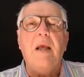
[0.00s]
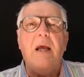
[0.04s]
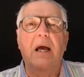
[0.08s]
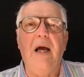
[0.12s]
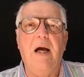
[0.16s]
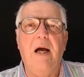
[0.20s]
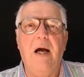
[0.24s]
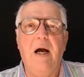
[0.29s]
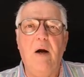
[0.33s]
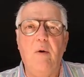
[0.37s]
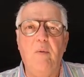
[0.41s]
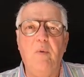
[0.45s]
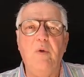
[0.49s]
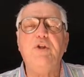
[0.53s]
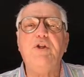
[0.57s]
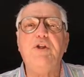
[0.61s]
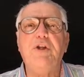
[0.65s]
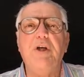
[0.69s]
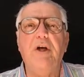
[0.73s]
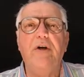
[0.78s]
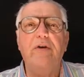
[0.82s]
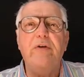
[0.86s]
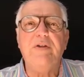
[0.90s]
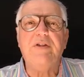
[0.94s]
Uh, I will
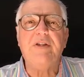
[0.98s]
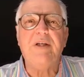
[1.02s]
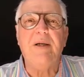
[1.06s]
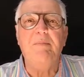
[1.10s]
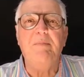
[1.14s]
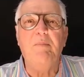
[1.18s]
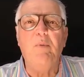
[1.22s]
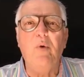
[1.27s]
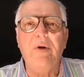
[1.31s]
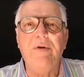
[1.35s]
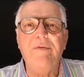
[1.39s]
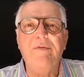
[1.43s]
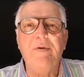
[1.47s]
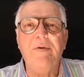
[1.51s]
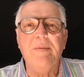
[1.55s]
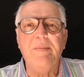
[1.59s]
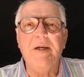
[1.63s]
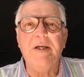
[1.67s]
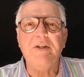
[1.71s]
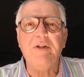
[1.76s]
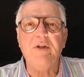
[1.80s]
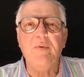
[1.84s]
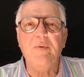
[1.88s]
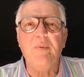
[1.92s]
show you some more
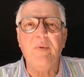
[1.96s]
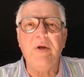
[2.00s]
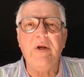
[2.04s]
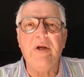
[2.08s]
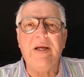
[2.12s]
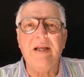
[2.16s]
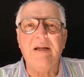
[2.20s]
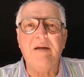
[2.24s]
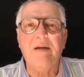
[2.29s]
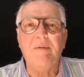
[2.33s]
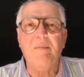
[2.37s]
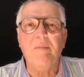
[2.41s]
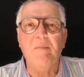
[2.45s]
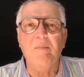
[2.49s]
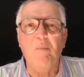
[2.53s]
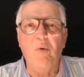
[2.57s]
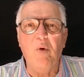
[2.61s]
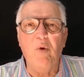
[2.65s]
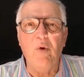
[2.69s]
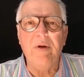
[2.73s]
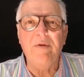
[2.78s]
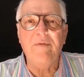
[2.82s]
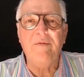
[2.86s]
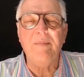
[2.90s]
information where you get
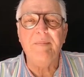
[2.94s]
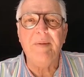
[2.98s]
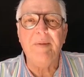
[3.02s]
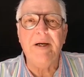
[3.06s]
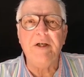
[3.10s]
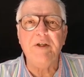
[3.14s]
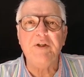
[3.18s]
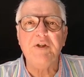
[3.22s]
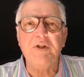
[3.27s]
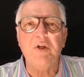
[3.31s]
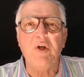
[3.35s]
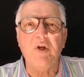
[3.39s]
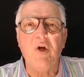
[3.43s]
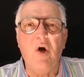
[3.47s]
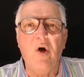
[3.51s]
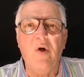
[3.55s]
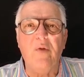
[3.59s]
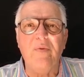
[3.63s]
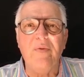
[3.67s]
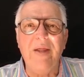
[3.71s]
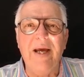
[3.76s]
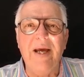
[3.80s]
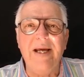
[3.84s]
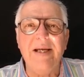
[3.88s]
more information
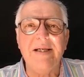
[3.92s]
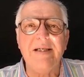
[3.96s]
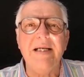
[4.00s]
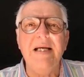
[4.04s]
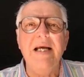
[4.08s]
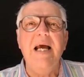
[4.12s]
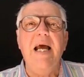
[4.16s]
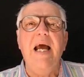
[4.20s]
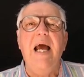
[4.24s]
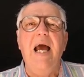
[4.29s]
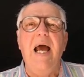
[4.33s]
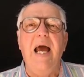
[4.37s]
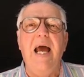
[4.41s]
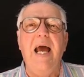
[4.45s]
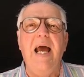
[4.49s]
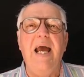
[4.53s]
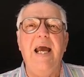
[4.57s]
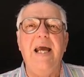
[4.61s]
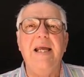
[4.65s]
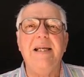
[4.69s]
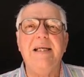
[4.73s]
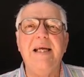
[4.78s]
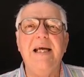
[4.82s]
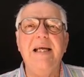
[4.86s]
on that.
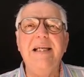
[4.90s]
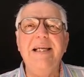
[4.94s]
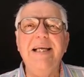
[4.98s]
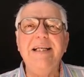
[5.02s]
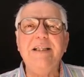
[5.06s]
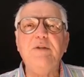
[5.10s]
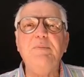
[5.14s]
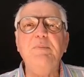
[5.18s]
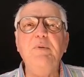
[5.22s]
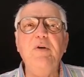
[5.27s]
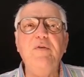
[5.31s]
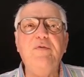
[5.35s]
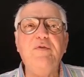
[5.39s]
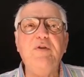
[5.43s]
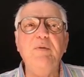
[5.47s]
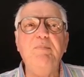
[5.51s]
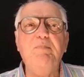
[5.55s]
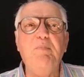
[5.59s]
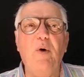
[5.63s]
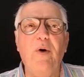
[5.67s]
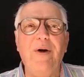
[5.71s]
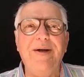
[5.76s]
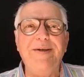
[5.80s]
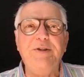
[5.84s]
And uh, let's move to
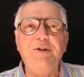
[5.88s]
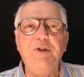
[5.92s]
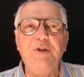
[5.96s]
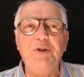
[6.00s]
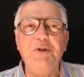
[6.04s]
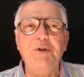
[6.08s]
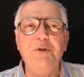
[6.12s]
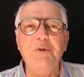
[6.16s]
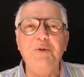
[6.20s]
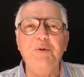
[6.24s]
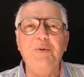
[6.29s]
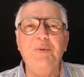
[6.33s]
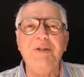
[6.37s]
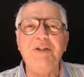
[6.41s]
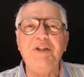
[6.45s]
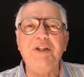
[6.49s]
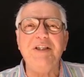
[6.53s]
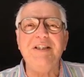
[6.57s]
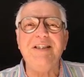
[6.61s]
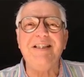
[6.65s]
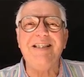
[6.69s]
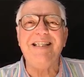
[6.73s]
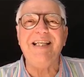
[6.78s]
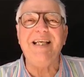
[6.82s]
point two, which
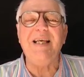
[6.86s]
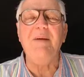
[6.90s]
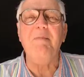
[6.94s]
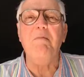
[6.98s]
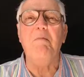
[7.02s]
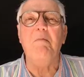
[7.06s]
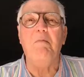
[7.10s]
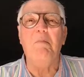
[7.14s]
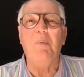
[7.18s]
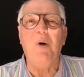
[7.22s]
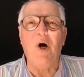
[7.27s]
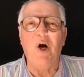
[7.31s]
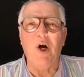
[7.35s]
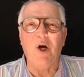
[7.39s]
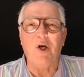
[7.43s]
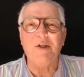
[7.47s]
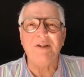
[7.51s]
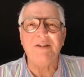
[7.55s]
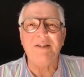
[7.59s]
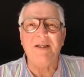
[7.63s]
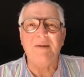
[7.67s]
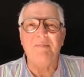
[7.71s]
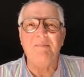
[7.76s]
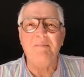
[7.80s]
is the marketing